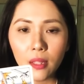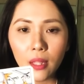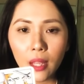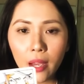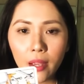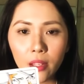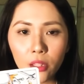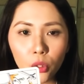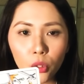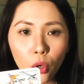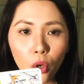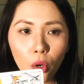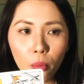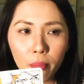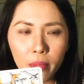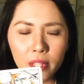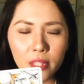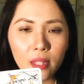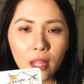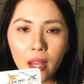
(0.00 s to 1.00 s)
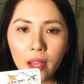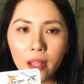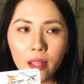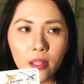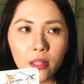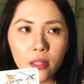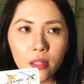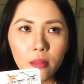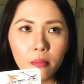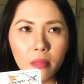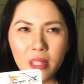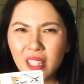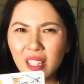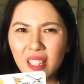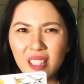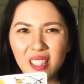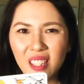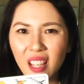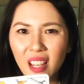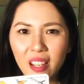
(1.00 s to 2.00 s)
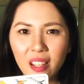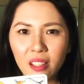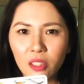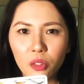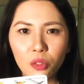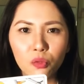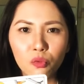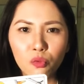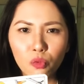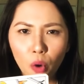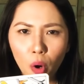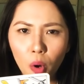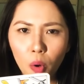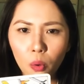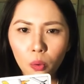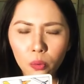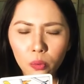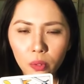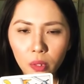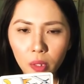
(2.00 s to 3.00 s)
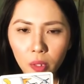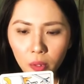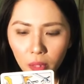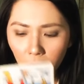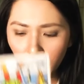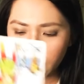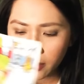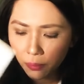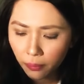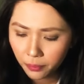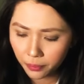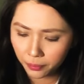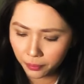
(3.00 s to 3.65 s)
Nice or Miss Nice, Mrs. Nice role, okay?